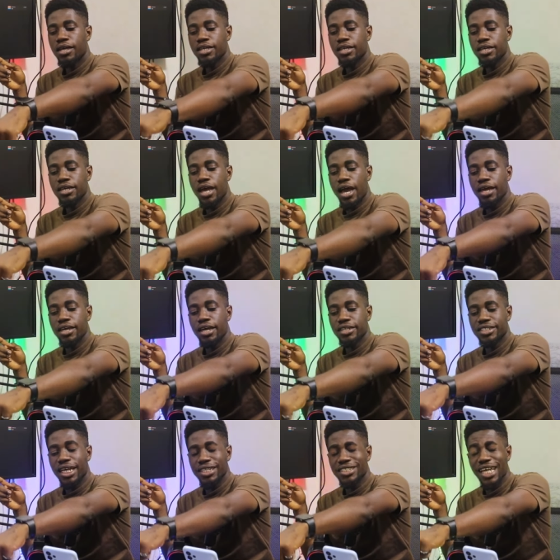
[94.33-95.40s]

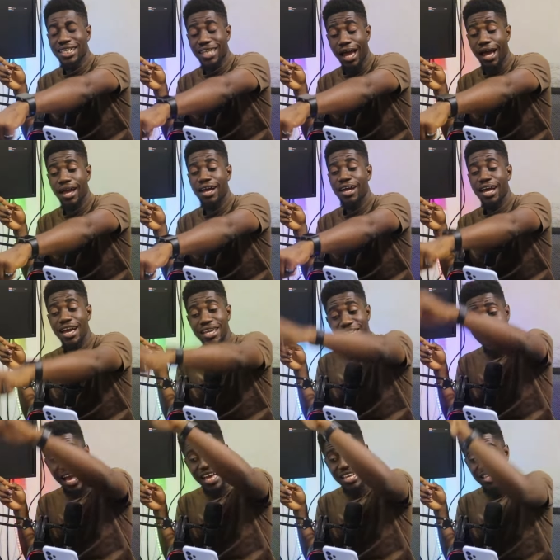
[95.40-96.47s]
Shatta.
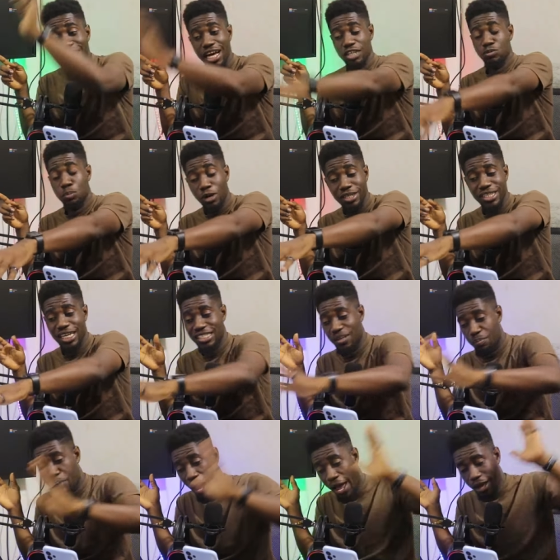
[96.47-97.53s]
Any sponsor as a
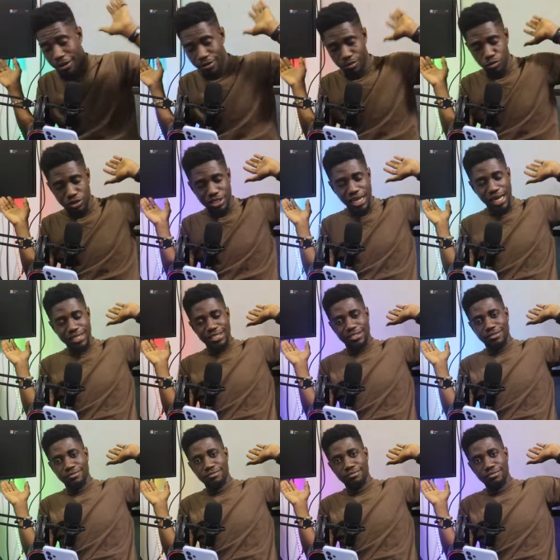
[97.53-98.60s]
pet mutiati.
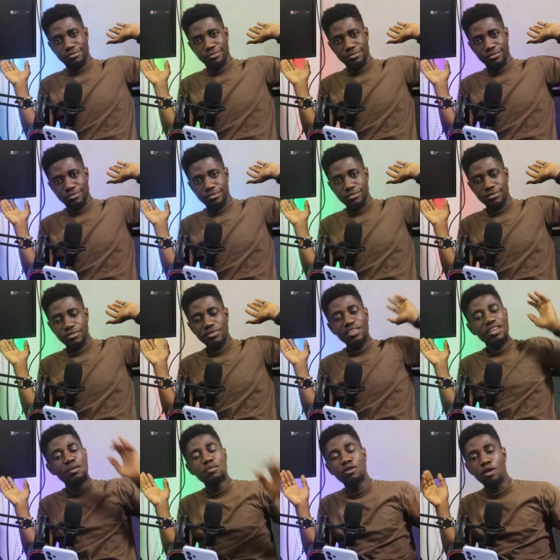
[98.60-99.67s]

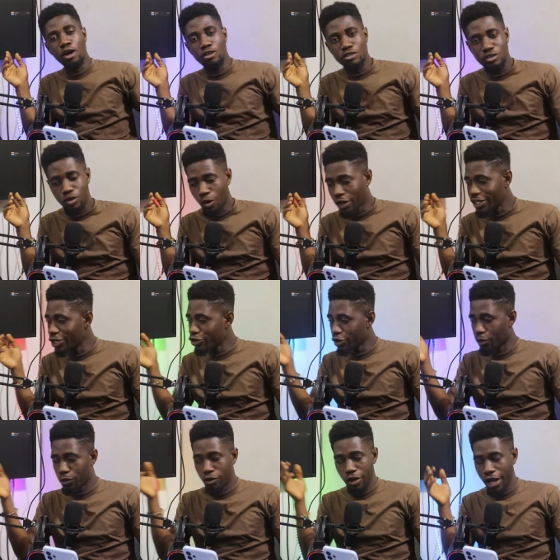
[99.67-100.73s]
Because or then
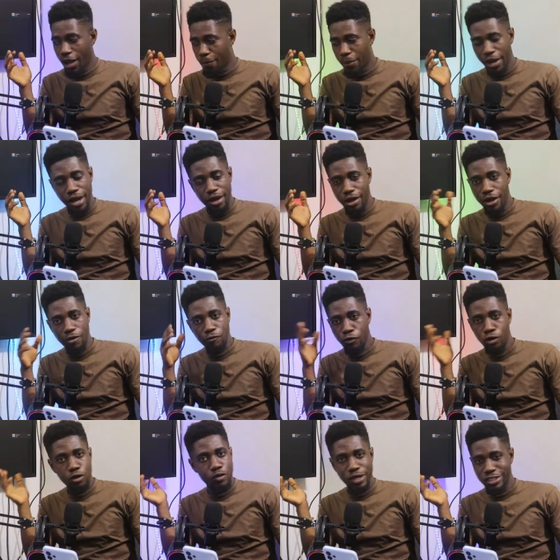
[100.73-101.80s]
your more pet
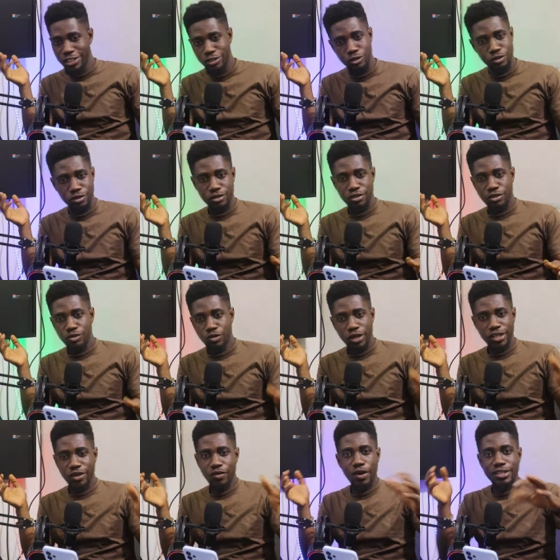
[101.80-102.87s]
followers no. No
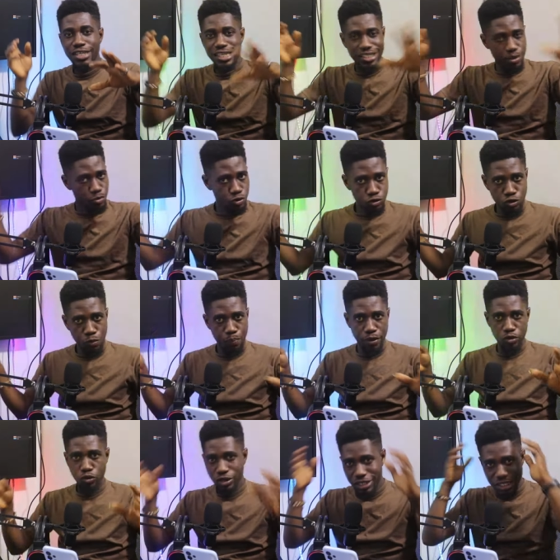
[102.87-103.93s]
them pass as someone soap,
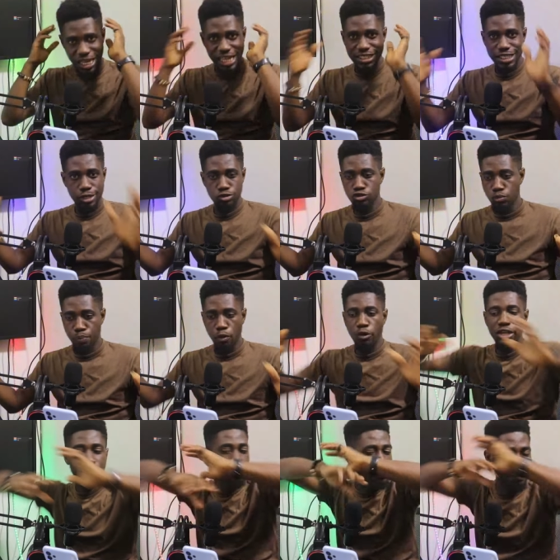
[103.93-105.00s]
no the nonsense soap,
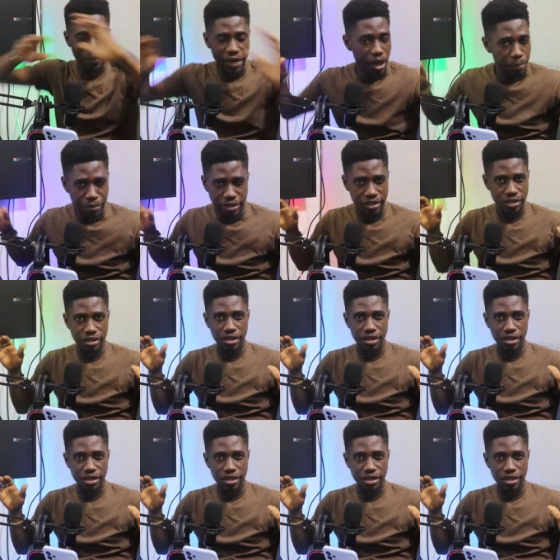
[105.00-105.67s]
or the BPB,